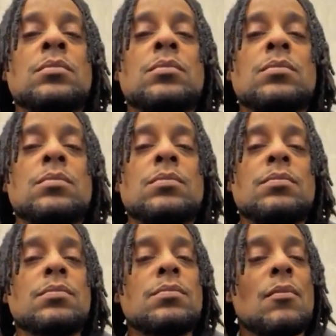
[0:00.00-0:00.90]

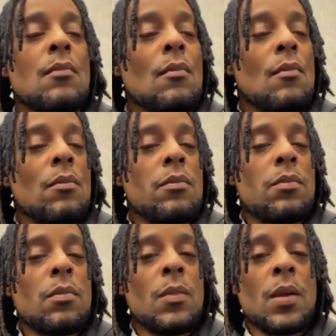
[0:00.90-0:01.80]
Mm-hmm.
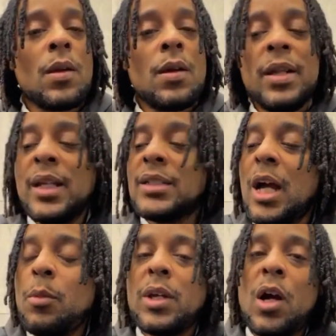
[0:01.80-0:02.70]

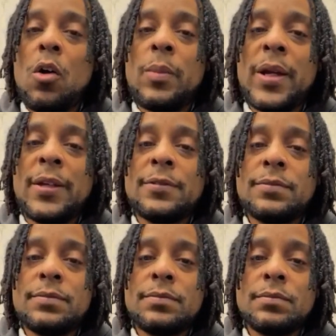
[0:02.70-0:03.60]
That's how we go, man.